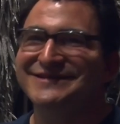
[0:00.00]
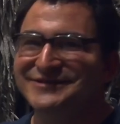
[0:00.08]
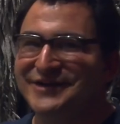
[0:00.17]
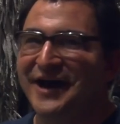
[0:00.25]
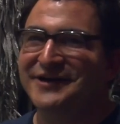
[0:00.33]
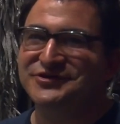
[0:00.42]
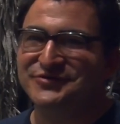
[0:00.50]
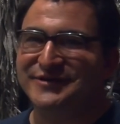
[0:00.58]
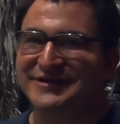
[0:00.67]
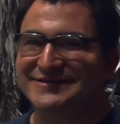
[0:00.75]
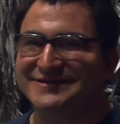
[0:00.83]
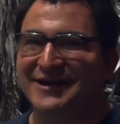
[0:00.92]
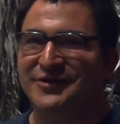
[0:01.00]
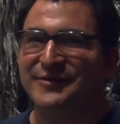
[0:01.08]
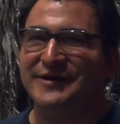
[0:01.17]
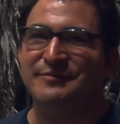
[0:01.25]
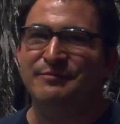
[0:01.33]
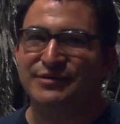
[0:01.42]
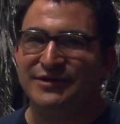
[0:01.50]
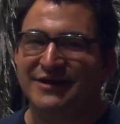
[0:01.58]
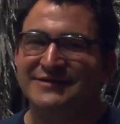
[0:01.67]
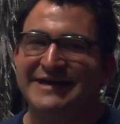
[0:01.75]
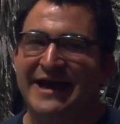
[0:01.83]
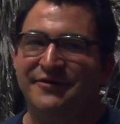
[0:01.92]
not trees that I went and
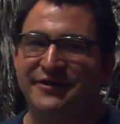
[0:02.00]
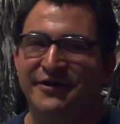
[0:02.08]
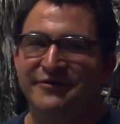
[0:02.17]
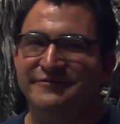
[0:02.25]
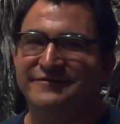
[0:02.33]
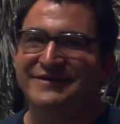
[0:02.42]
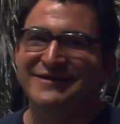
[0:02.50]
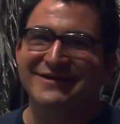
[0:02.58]
plucked out of